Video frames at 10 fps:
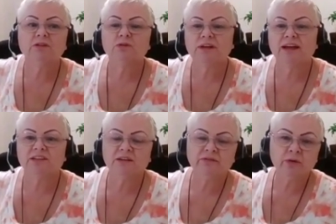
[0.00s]
not
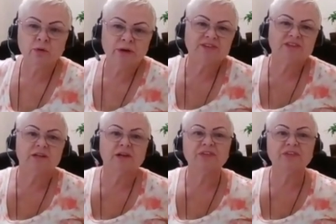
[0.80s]
influencing
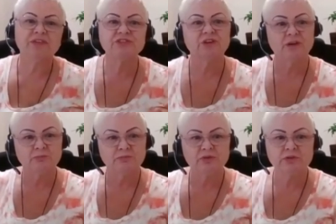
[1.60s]
this
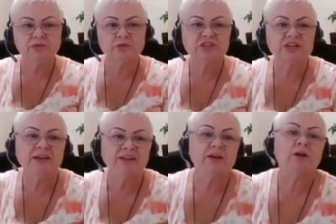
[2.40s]
beautiful
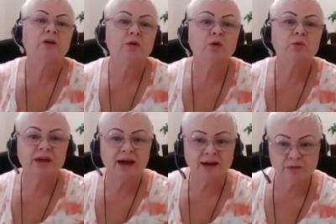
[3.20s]
channel who we
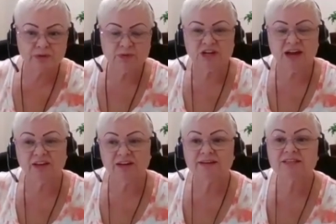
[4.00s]
are when we're
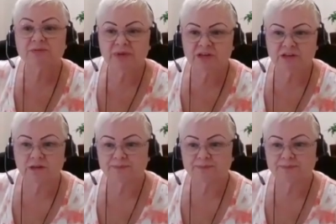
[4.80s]
channeling spirit.